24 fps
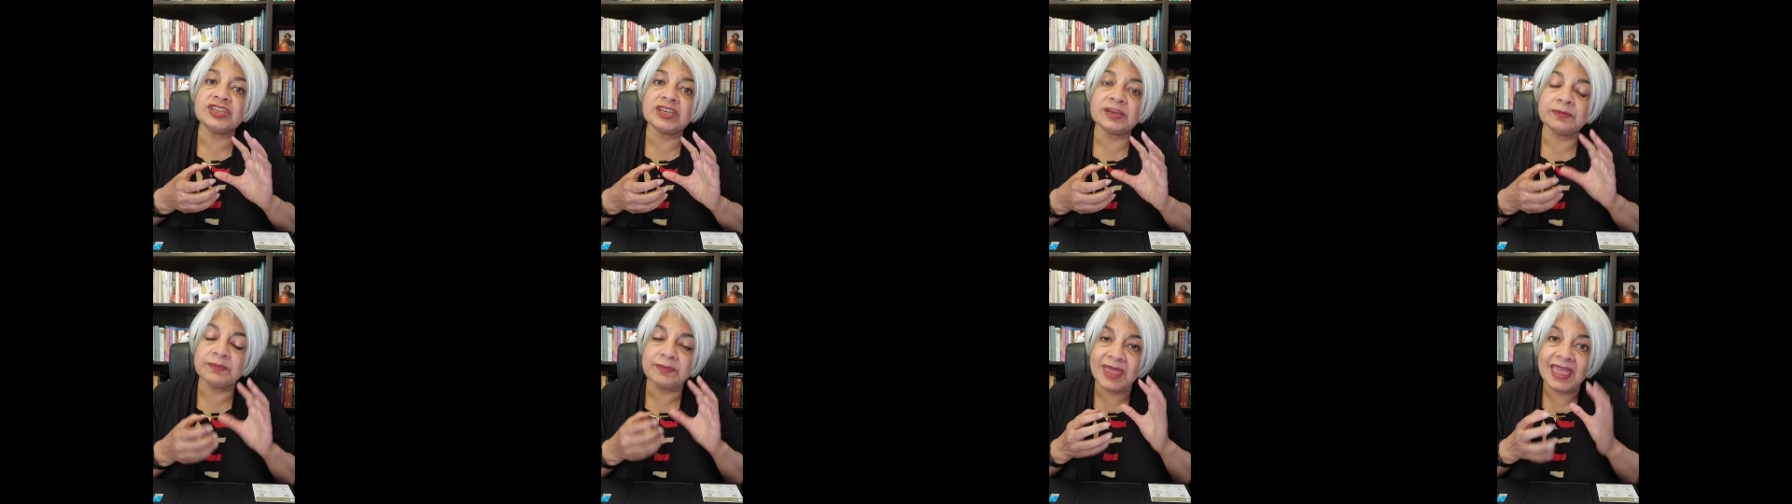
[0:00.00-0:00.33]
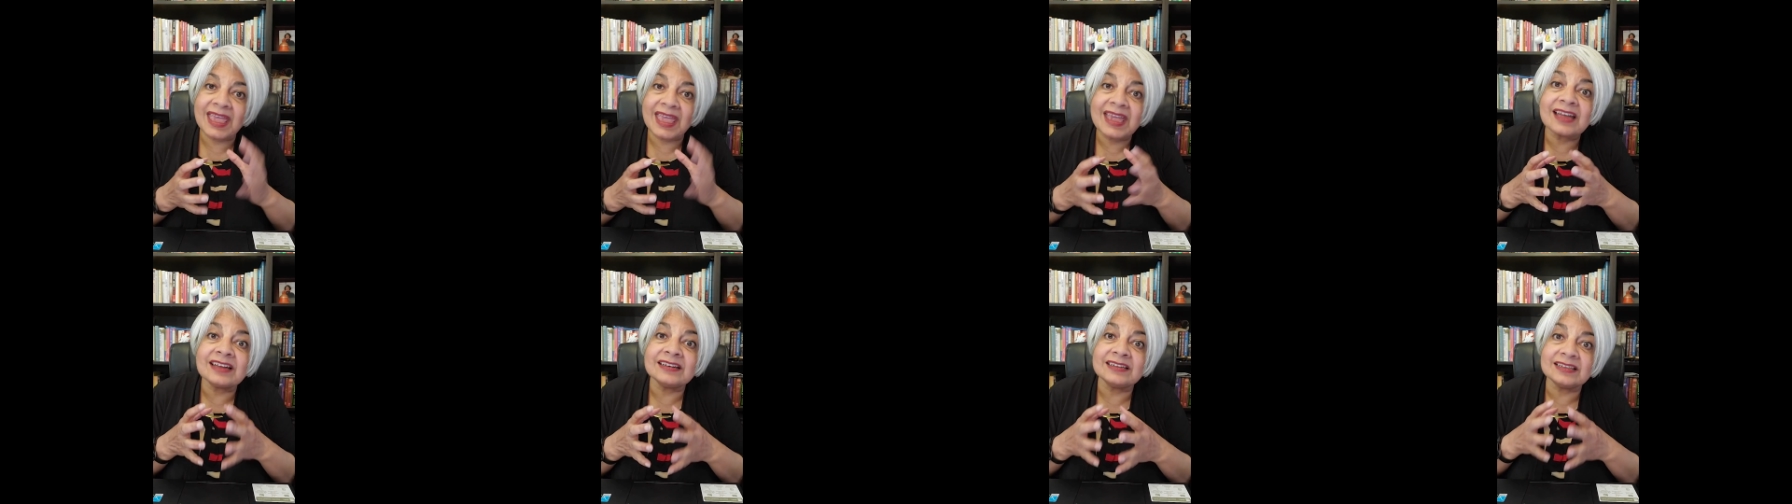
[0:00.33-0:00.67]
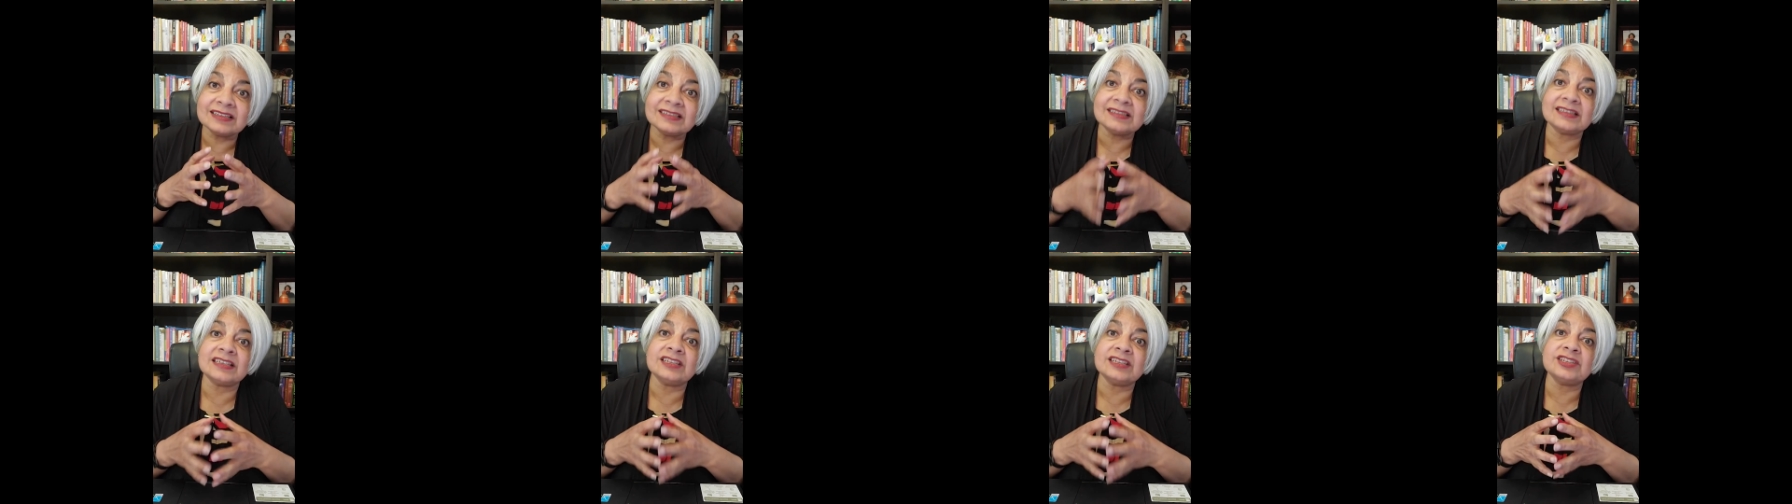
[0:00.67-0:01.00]
make a
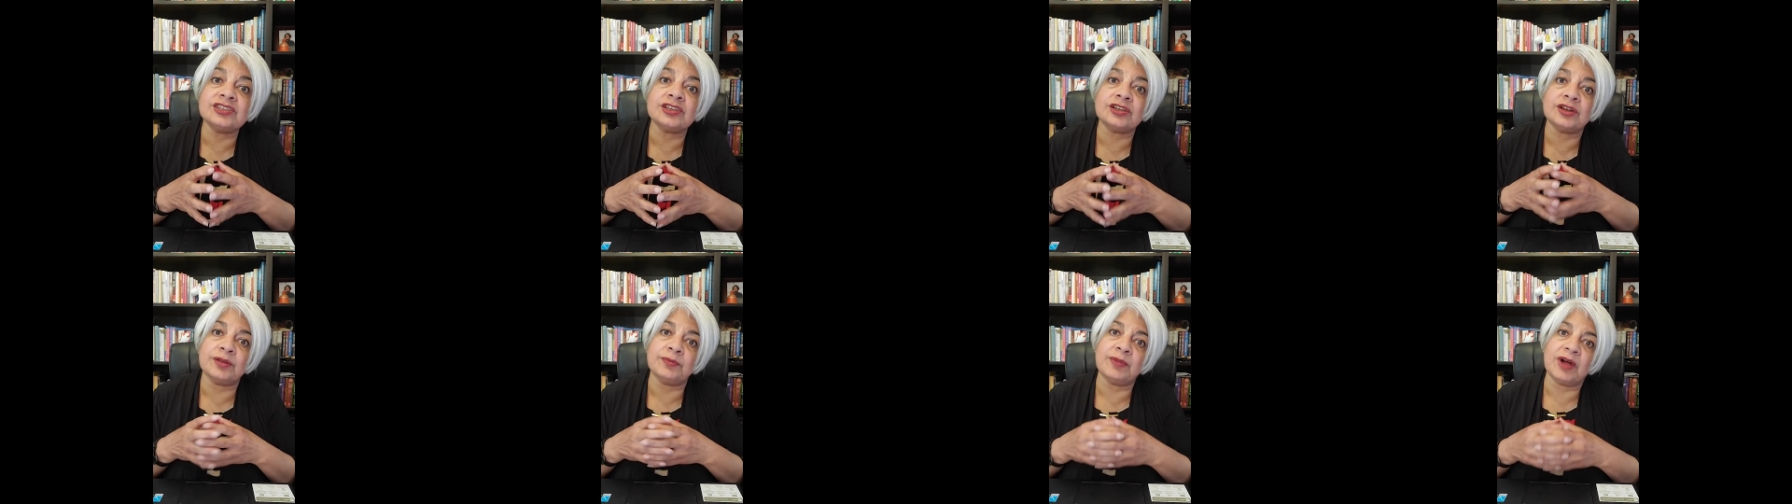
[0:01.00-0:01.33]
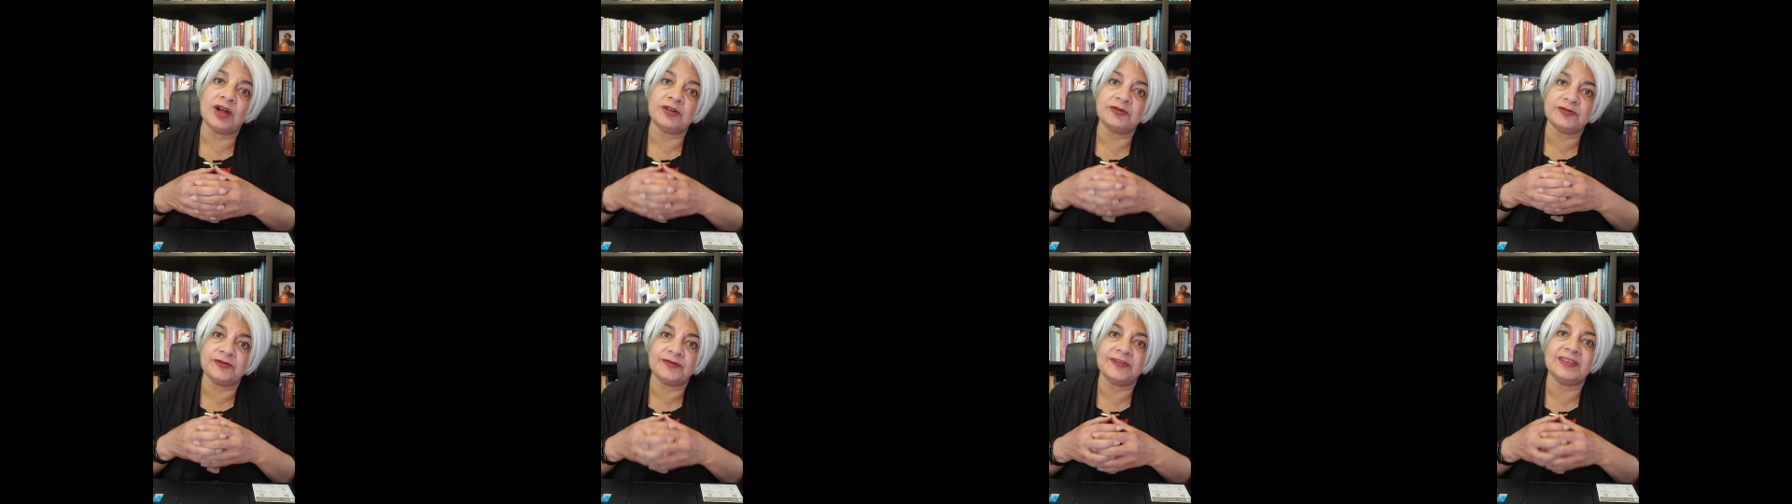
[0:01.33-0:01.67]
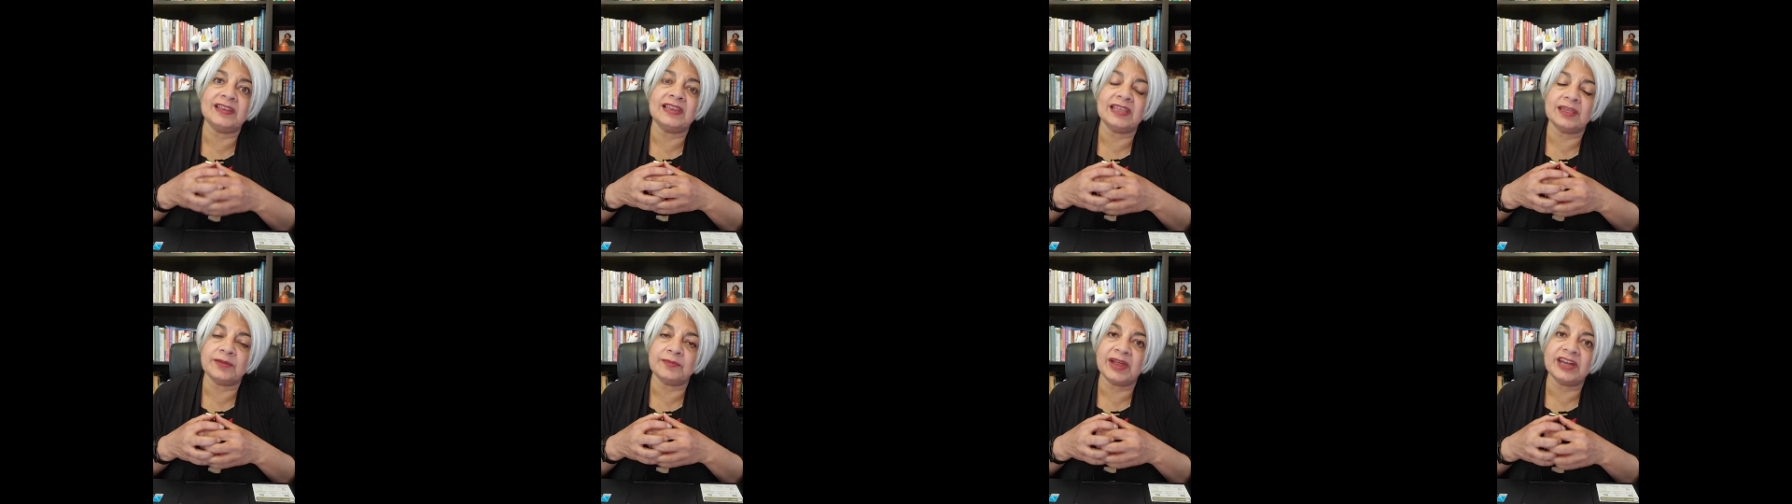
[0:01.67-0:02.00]
decision about
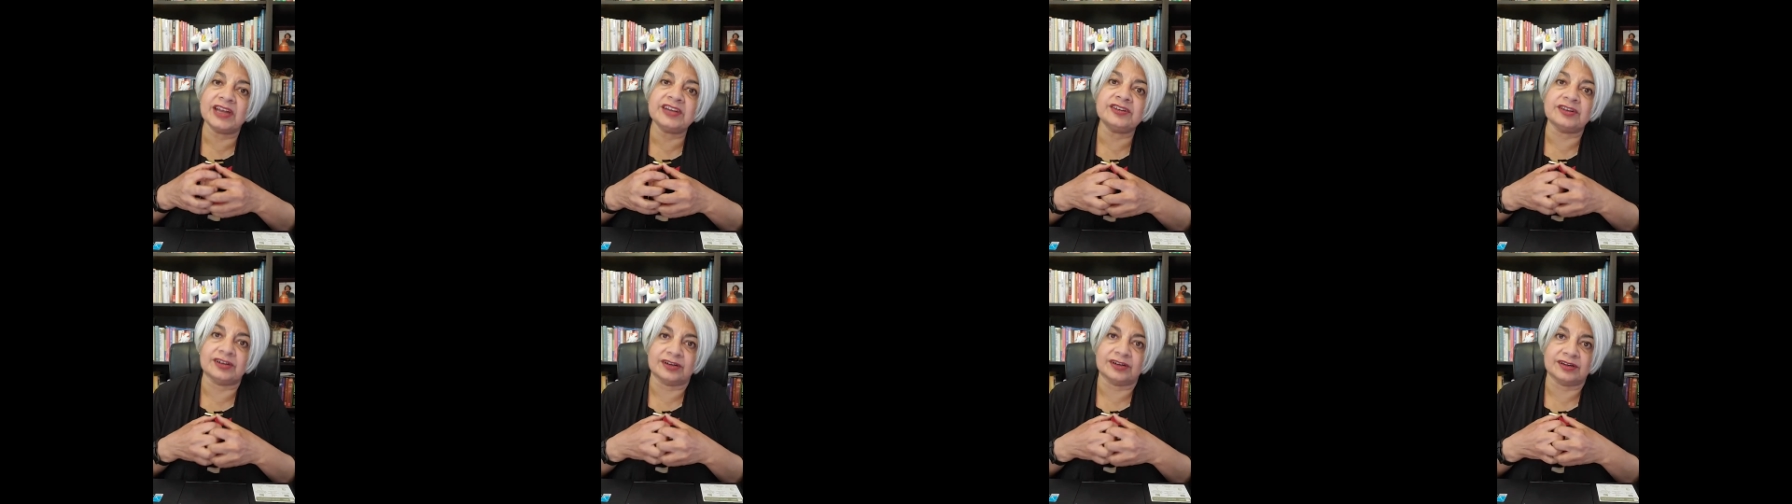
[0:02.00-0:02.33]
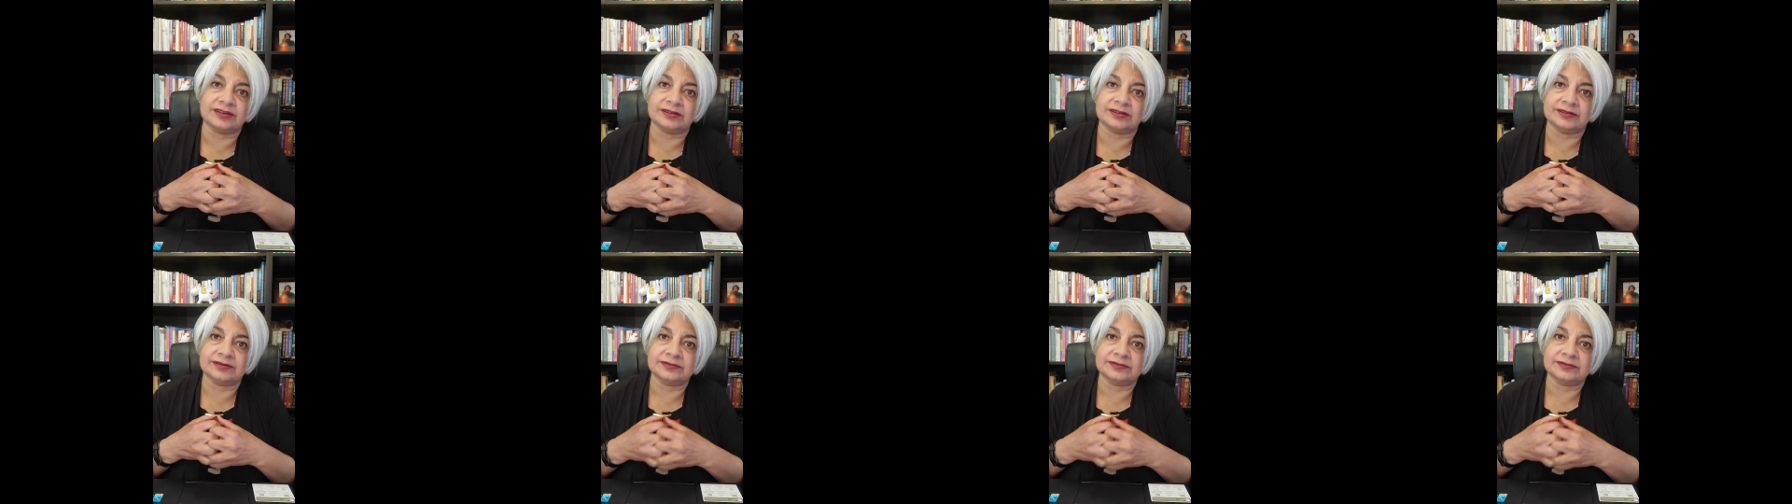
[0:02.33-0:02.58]
feeling better.